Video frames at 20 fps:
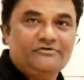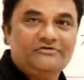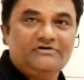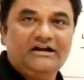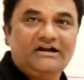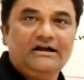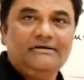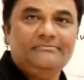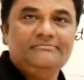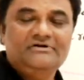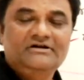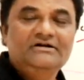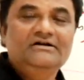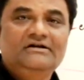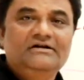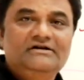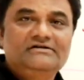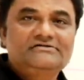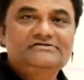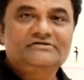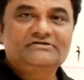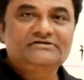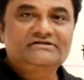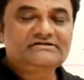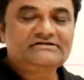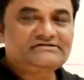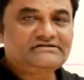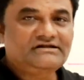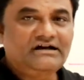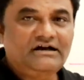program. So
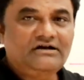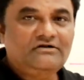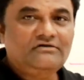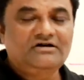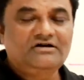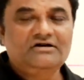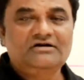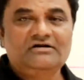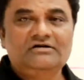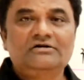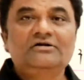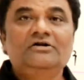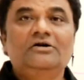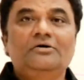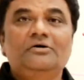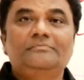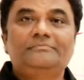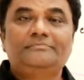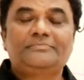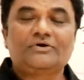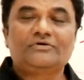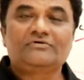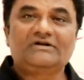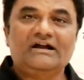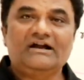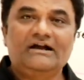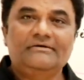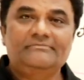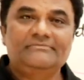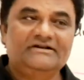this is how a
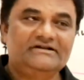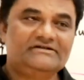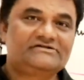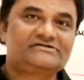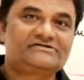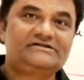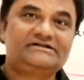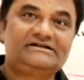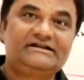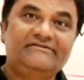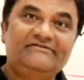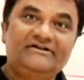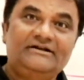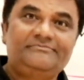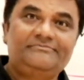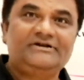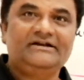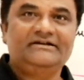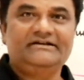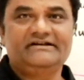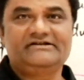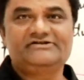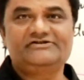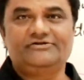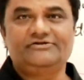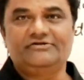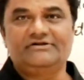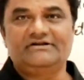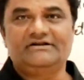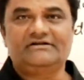program is developed and
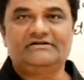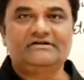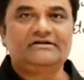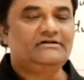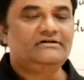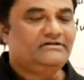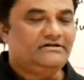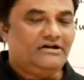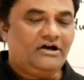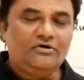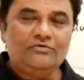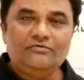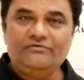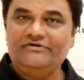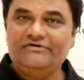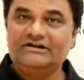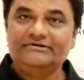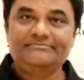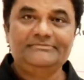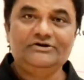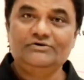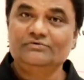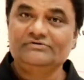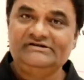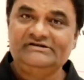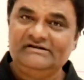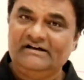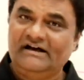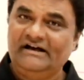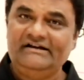executed. Now we'll be
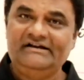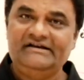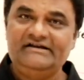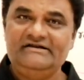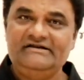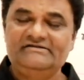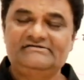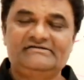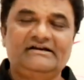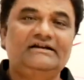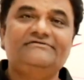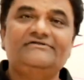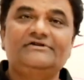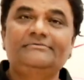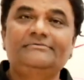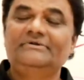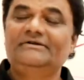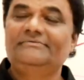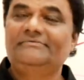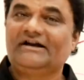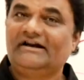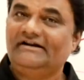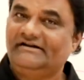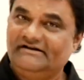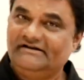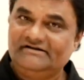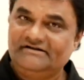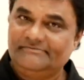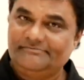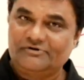using IDEs and we will be
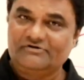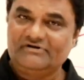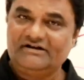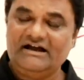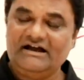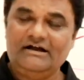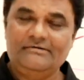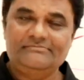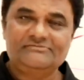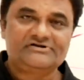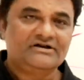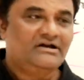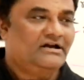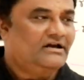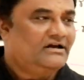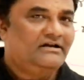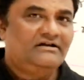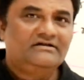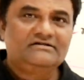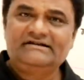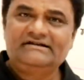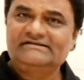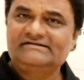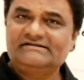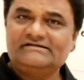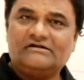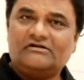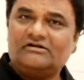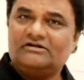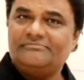writing the programs.
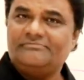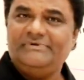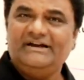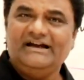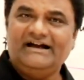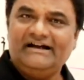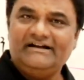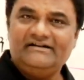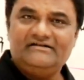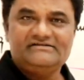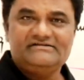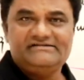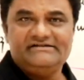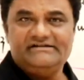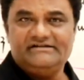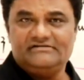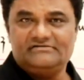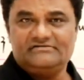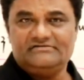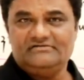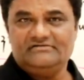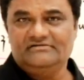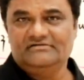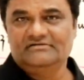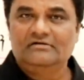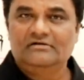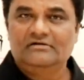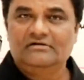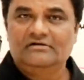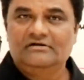This is all behind the scene.
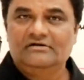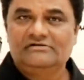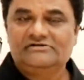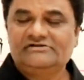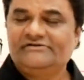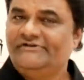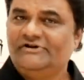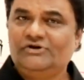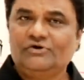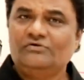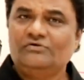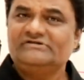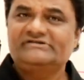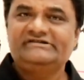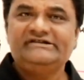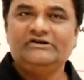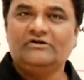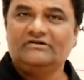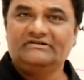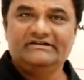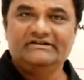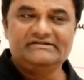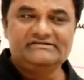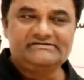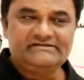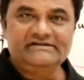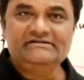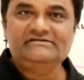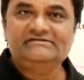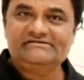So we don't see all
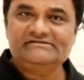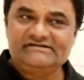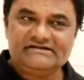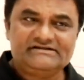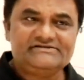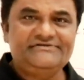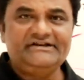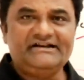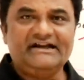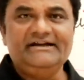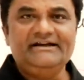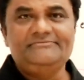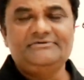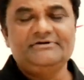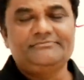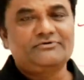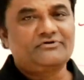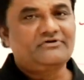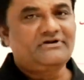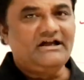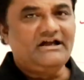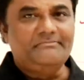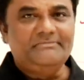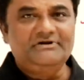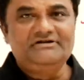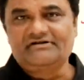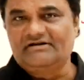these things, just we type the program